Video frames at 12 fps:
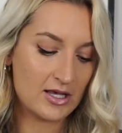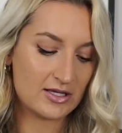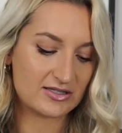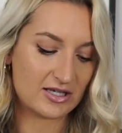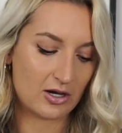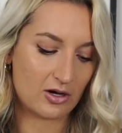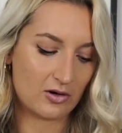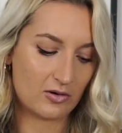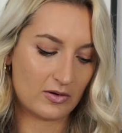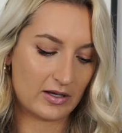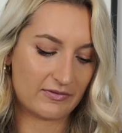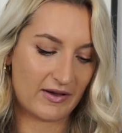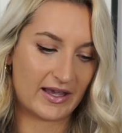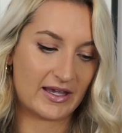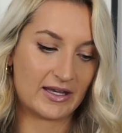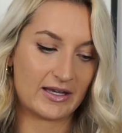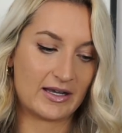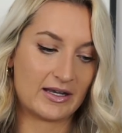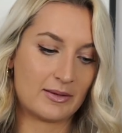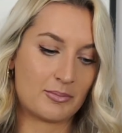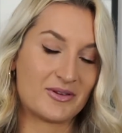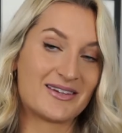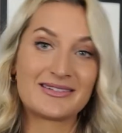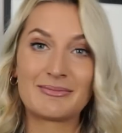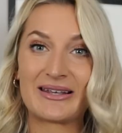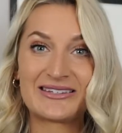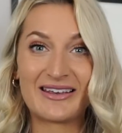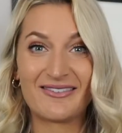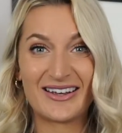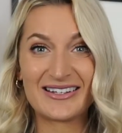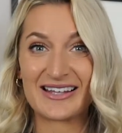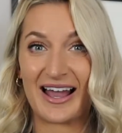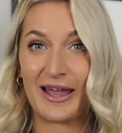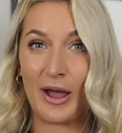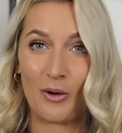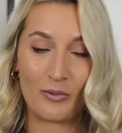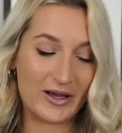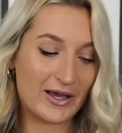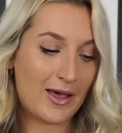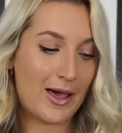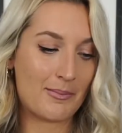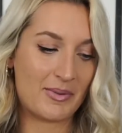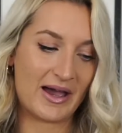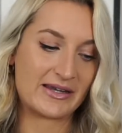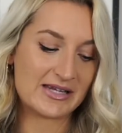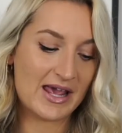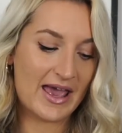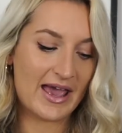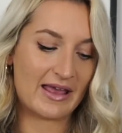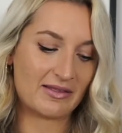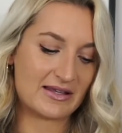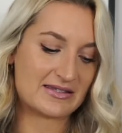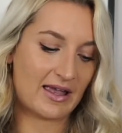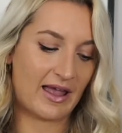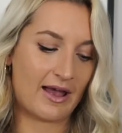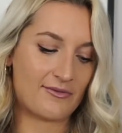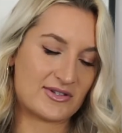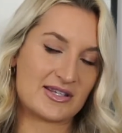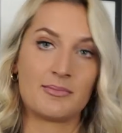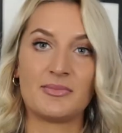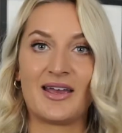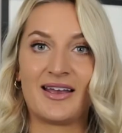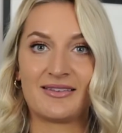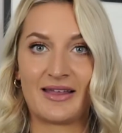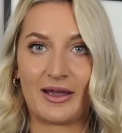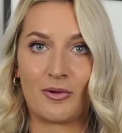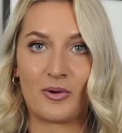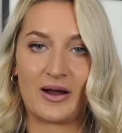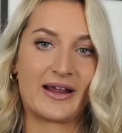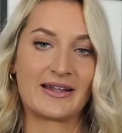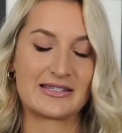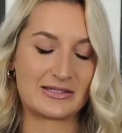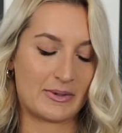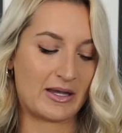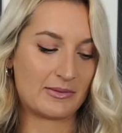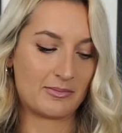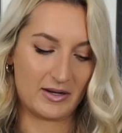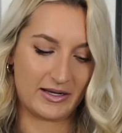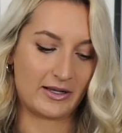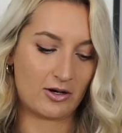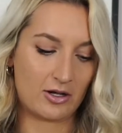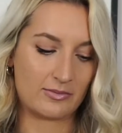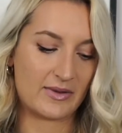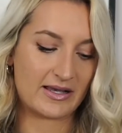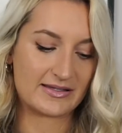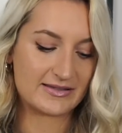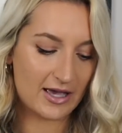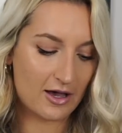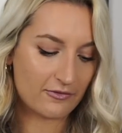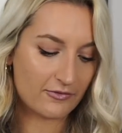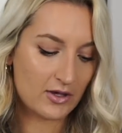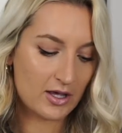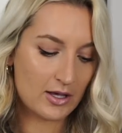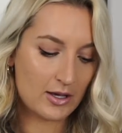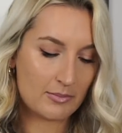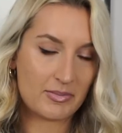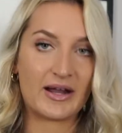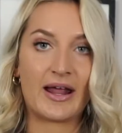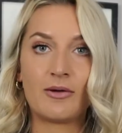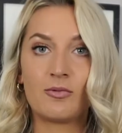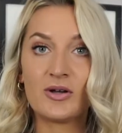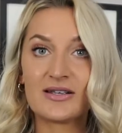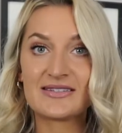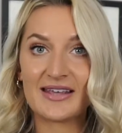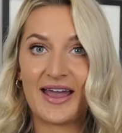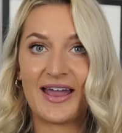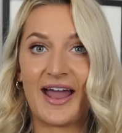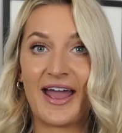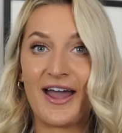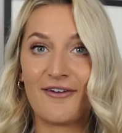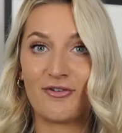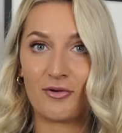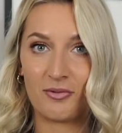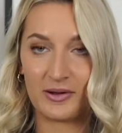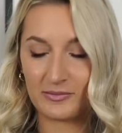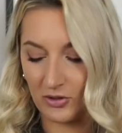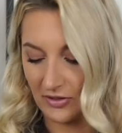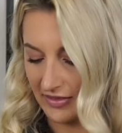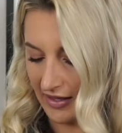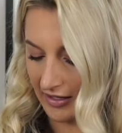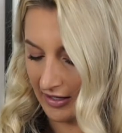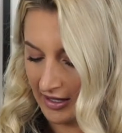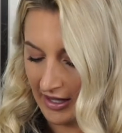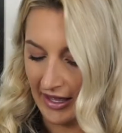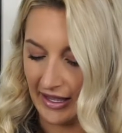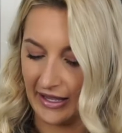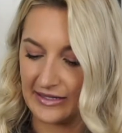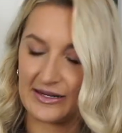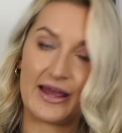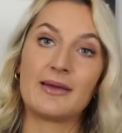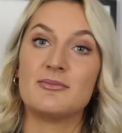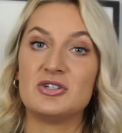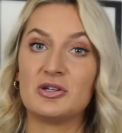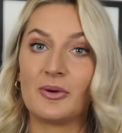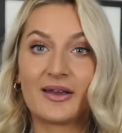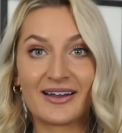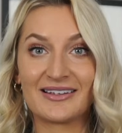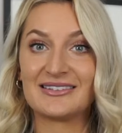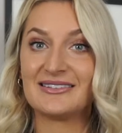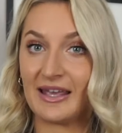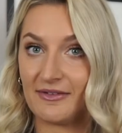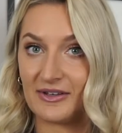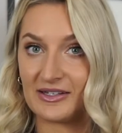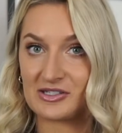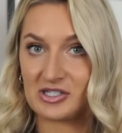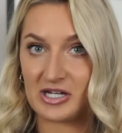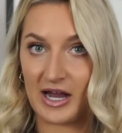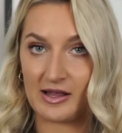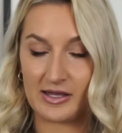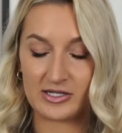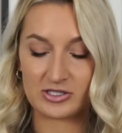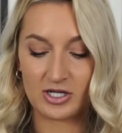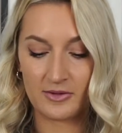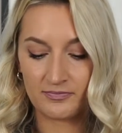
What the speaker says: so if I can put this in my savings, I will, but at least I have something like where I can spend money on myself. But I will say I have one more thing, and I am doing a savings challenge.